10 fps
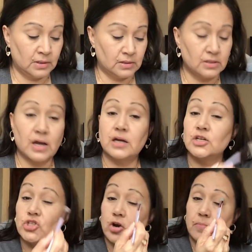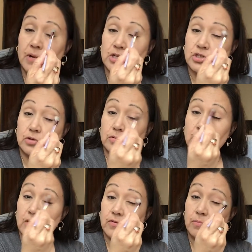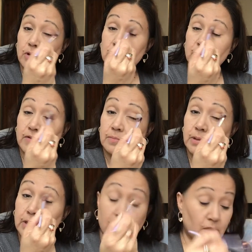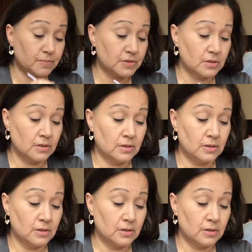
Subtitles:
It's not going to show up much. You cover most of it, but it helps